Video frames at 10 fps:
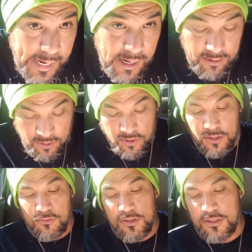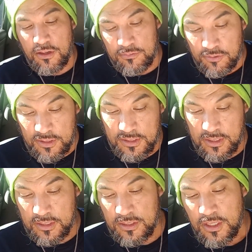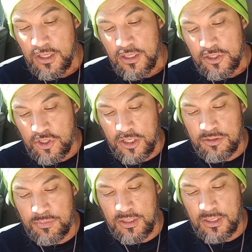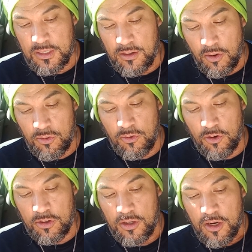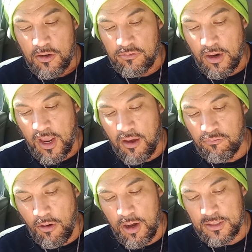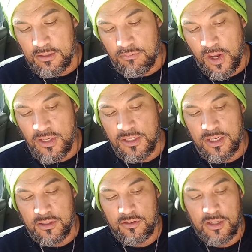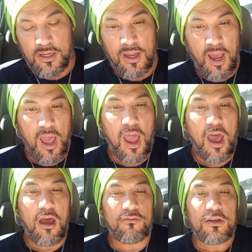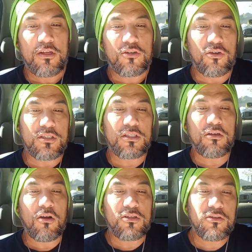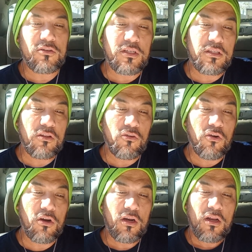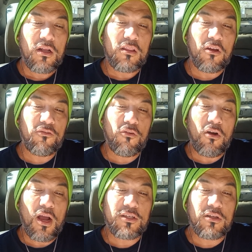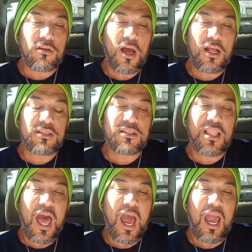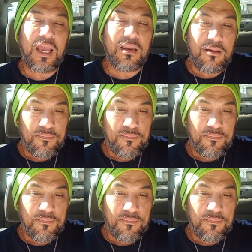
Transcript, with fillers: I'll go ahead and read Psalm 26. Judge me, O Lord, for I have walked in mine integrity. I have trusted also in the Lord. Therefore, I shall not slide.